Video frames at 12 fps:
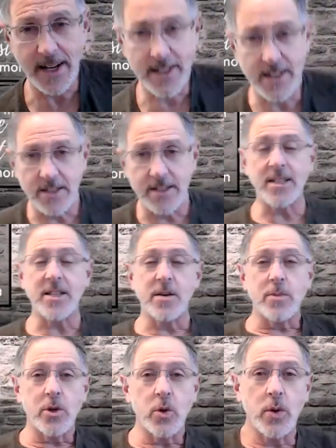It's
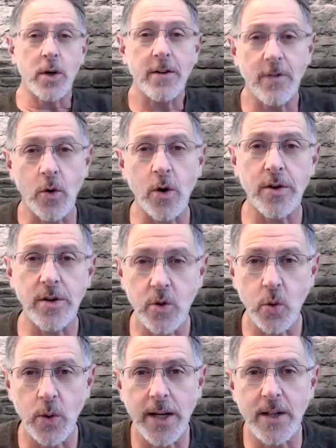December 24th,
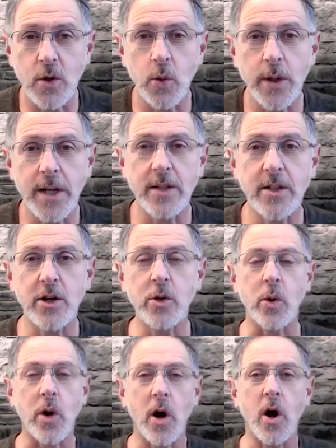2022.
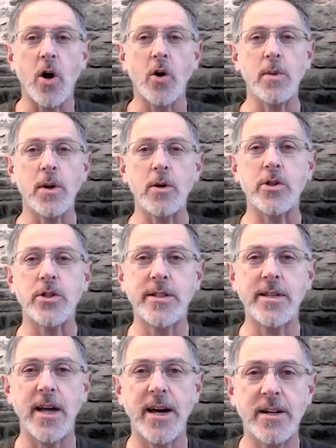We're almost
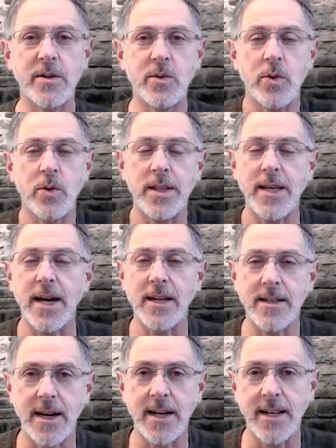done with
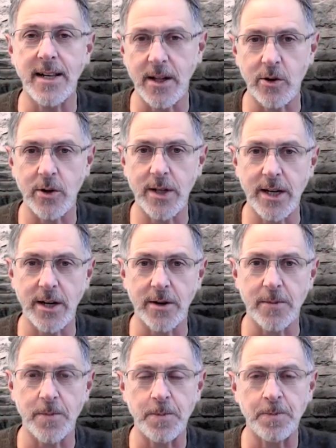yet another
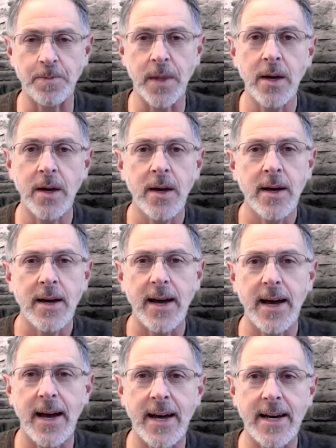year.
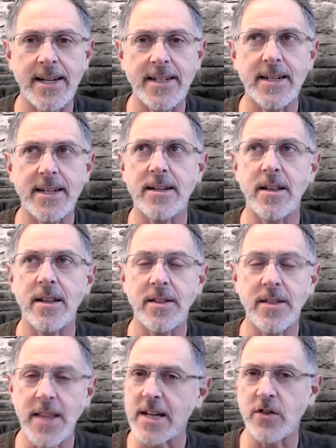And
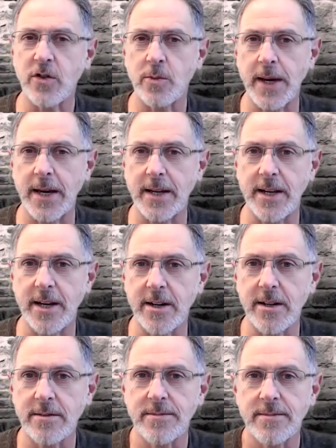thanks for being
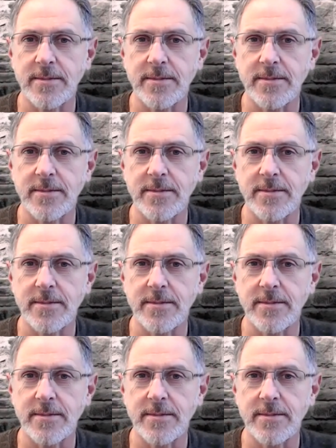here.